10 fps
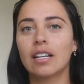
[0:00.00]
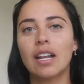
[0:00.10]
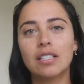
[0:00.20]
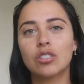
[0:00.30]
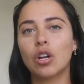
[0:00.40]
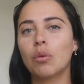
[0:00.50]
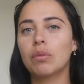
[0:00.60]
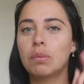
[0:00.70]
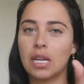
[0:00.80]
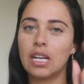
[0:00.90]
Let's start
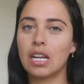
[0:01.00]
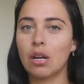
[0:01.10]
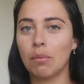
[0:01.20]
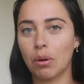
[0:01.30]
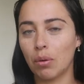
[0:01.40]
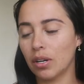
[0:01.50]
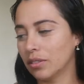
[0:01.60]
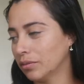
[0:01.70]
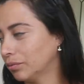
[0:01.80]
with bikini number 1.